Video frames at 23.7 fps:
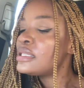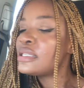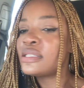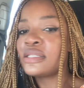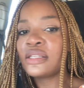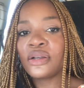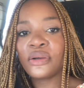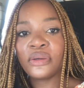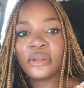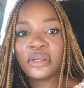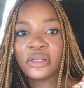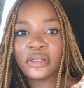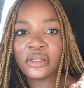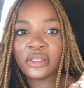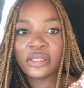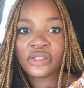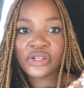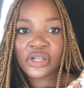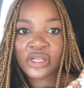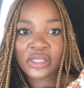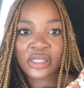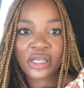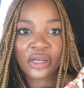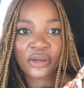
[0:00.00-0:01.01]
the only
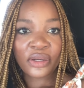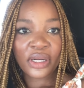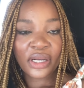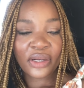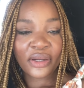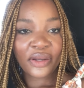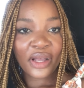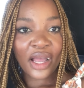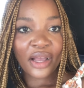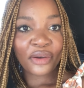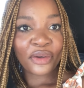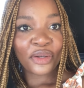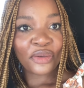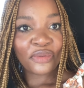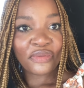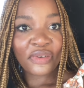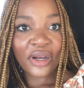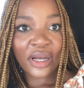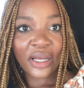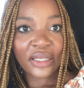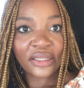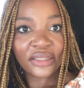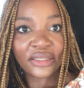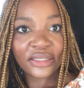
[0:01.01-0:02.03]
dress that I could
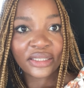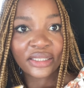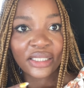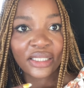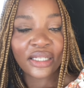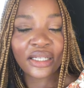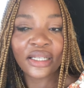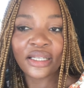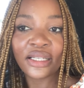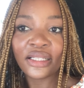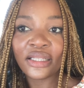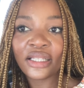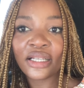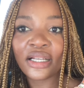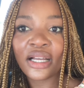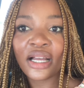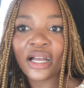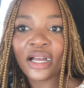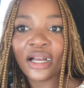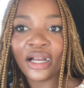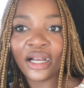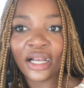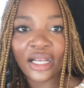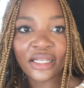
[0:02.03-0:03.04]
find in the
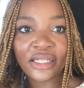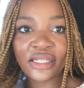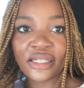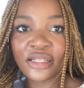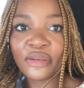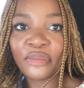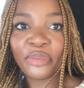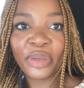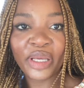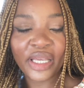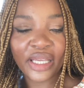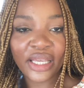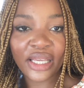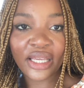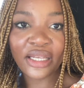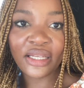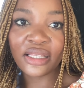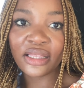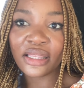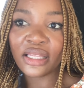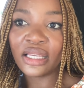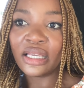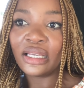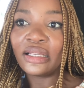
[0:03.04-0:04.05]
car. I didn't pack
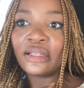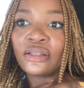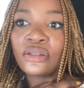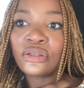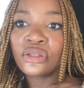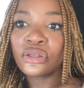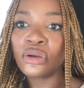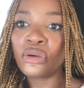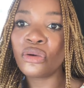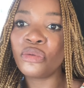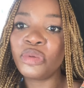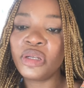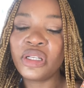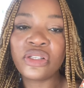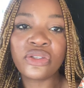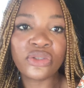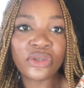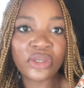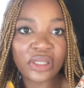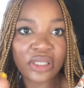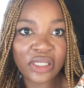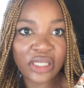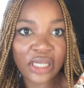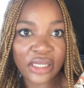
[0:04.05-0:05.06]
anything, so please
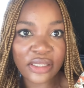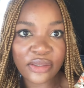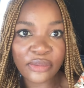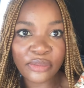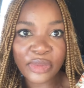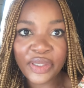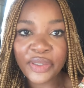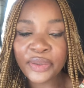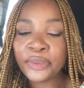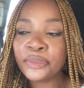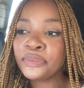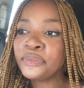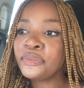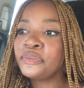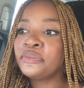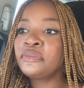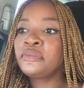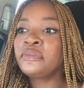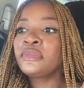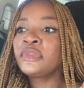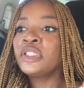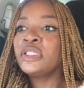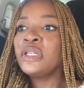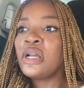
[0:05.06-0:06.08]
don't judge me.
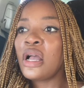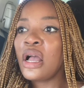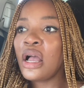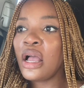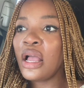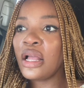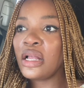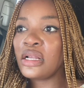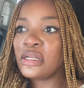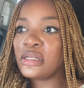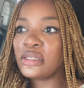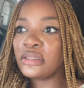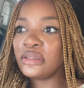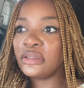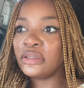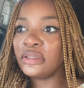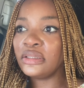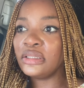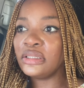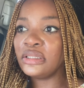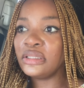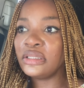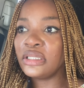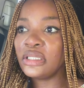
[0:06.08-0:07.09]

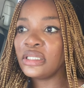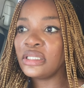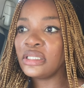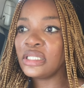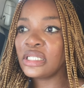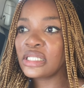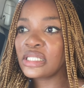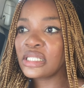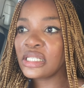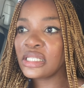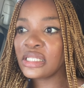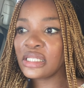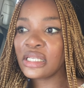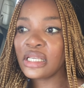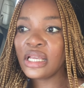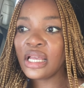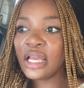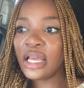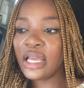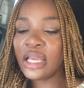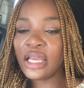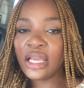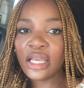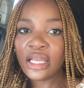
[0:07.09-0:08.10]
And next Wednesday
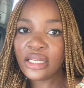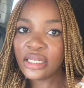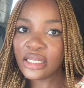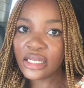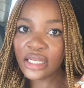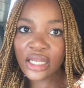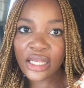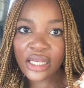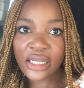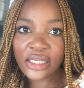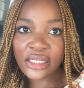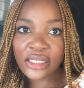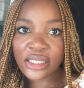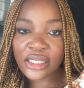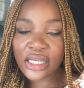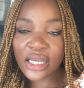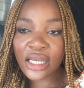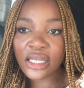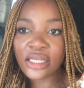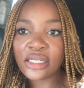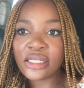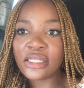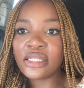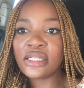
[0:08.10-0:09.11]
I had 8
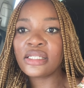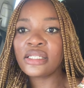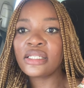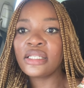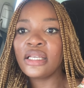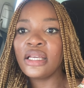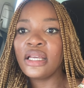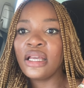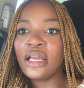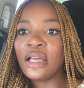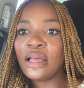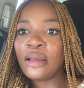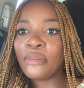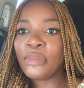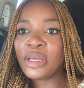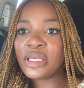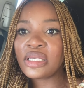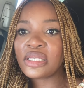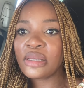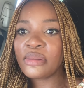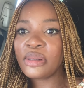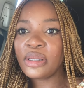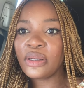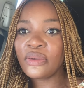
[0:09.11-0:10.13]
and my
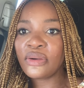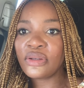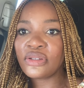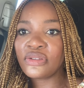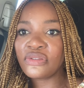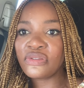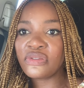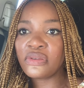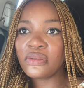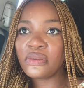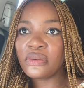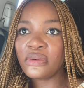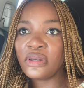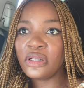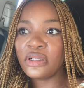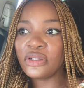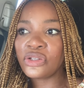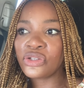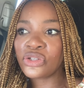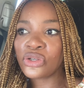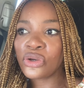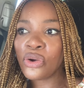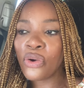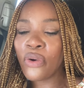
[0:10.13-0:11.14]
stomach was full,
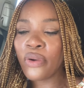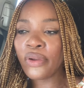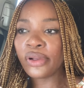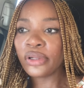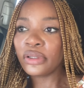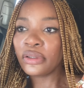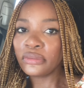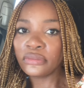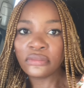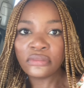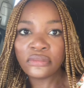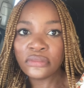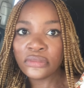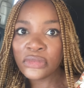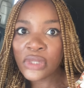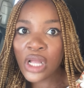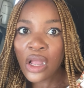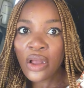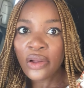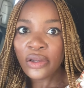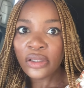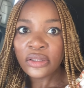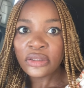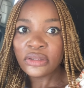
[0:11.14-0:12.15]
so
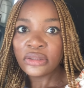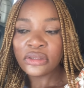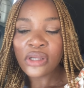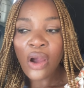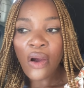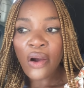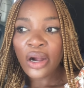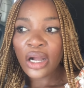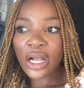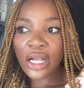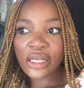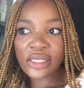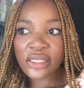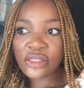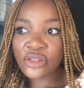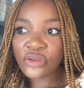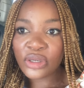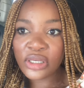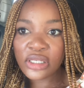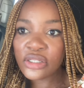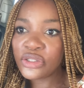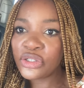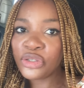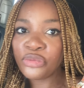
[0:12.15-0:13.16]
I just
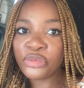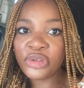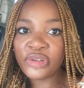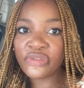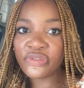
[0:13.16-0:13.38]
wanted to be